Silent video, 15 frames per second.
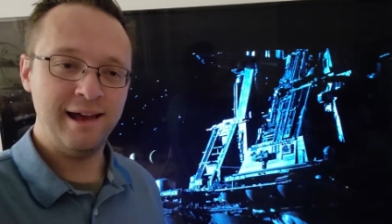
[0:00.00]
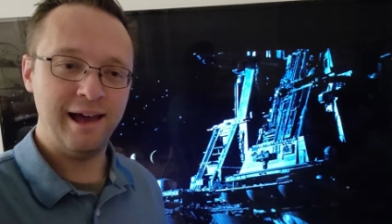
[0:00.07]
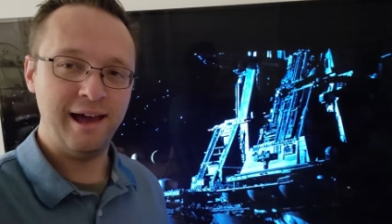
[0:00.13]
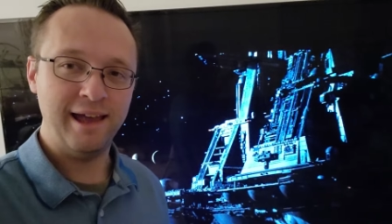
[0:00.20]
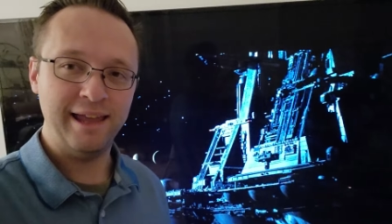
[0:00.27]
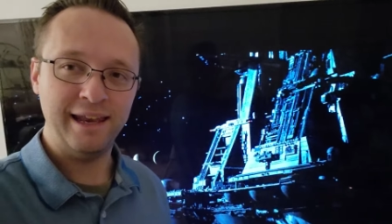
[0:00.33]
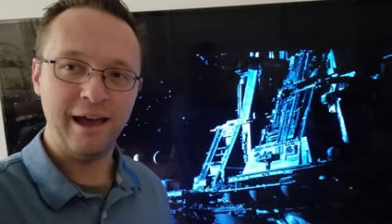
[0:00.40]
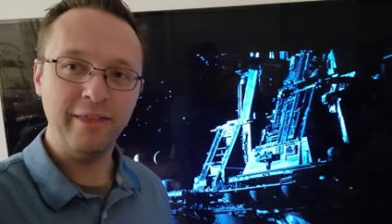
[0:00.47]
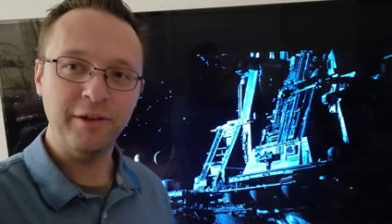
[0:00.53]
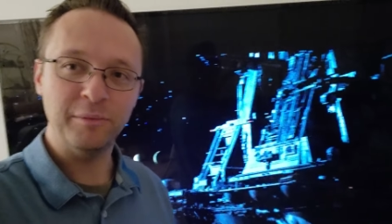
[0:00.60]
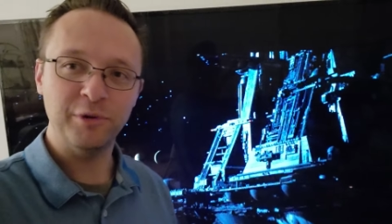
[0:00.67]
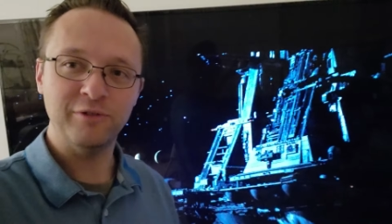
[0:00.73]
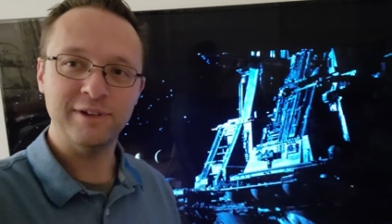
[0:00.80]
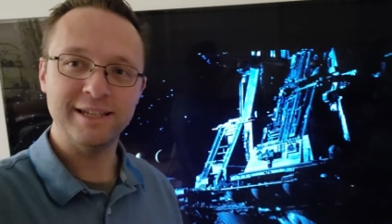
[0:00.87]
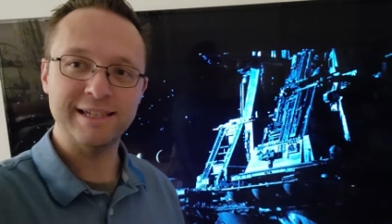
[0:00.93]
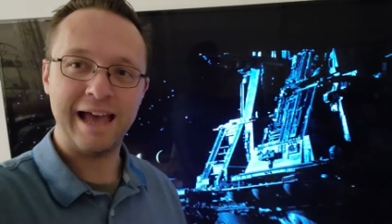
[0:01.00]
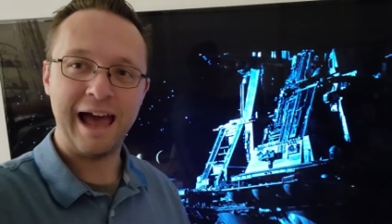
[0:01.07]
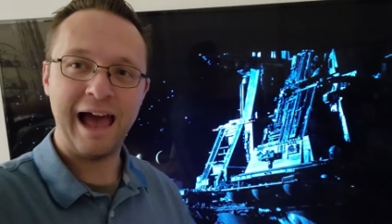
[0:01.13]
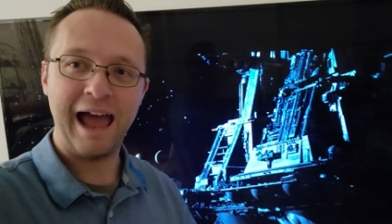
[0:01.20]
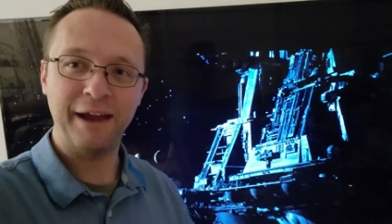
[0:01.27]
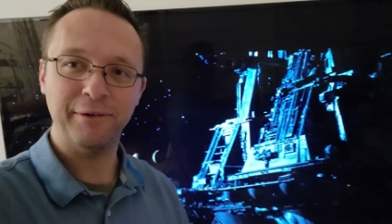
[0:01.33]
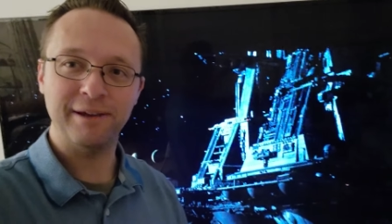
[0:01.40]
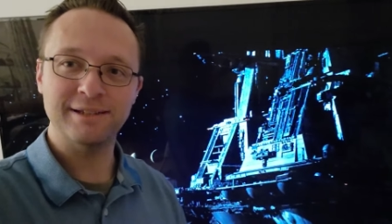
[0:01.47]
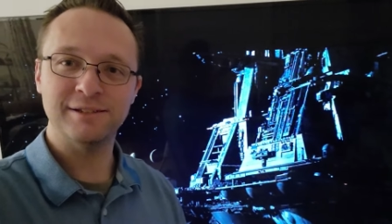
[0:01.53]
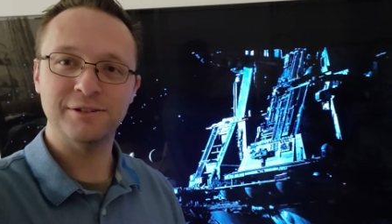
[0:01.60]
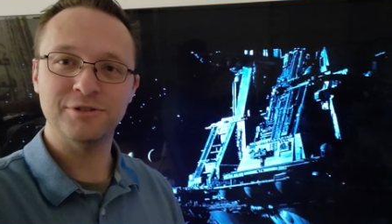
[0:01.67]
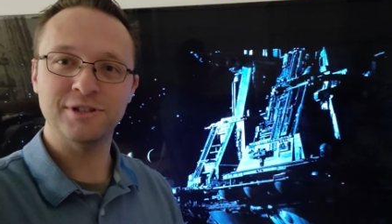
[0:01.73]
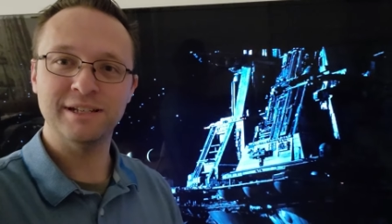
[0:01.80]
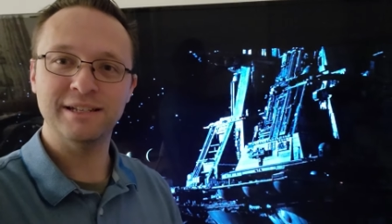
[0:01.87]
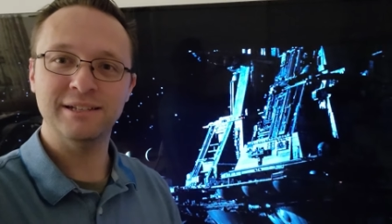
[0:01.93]
uh, in other movies at high
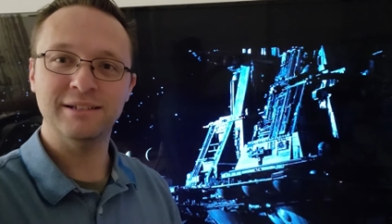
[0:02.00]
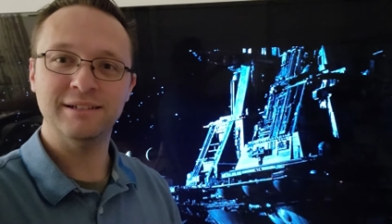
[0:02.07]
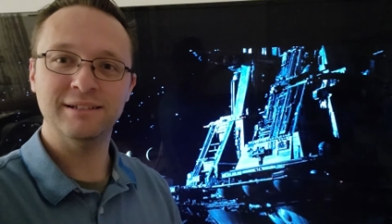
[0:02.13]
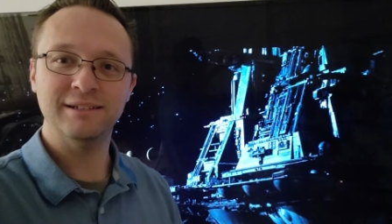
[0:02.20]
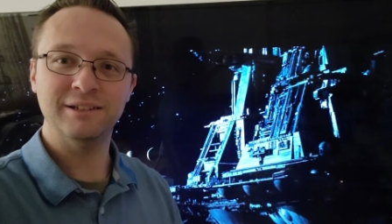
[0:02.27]
resolution